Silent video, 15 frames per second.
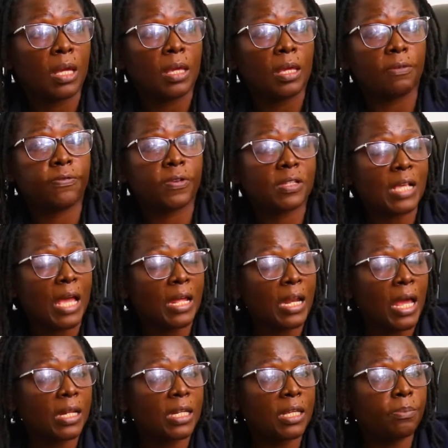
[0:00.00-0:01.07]
If it's
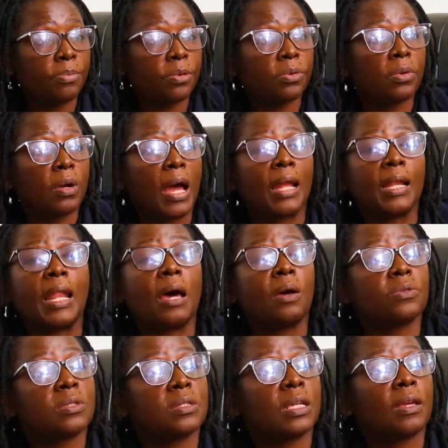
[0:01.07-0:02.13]
an e-book
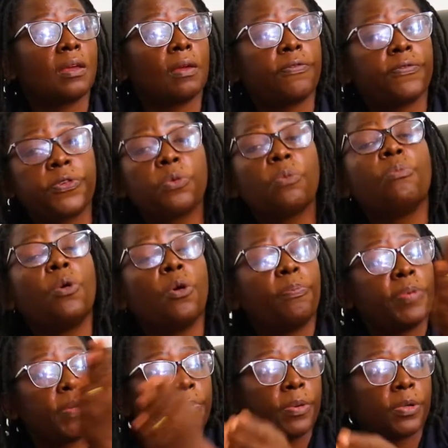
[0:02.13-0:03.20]
allows a few more
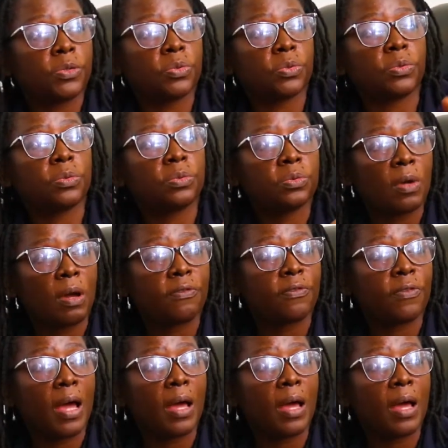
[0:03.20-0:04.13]
people to have